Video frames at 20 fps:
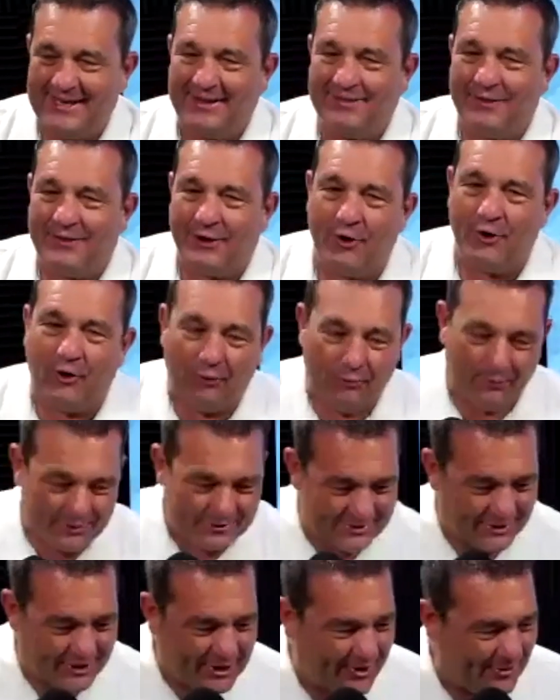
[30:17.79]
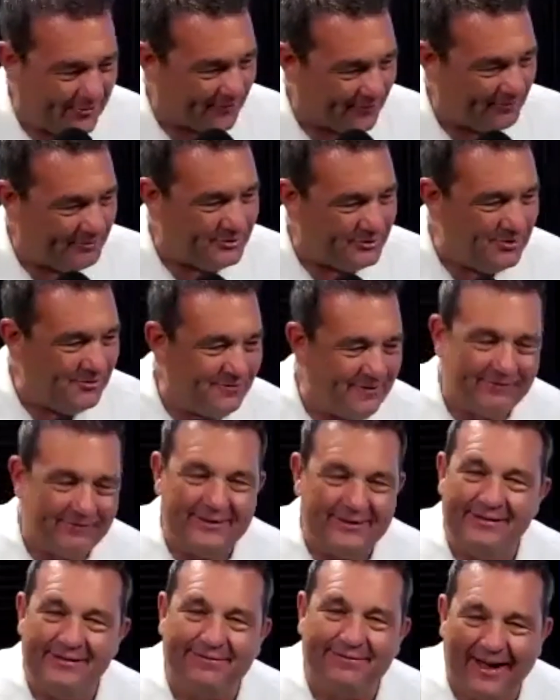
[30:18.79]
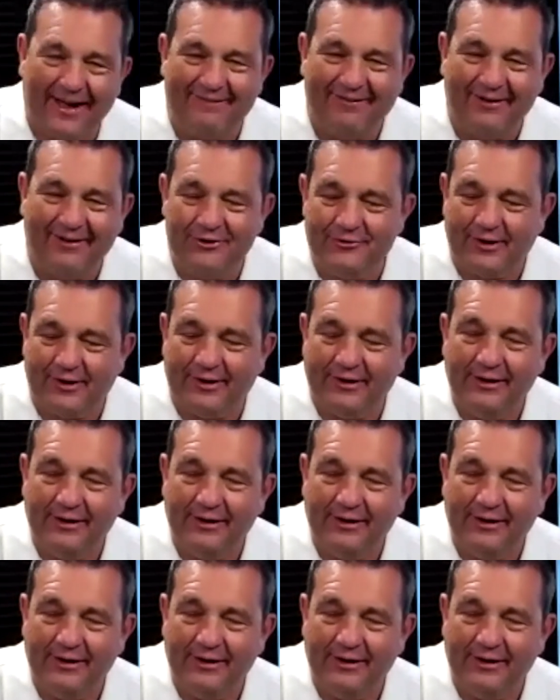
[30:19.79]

the goal was to go from 250 to 500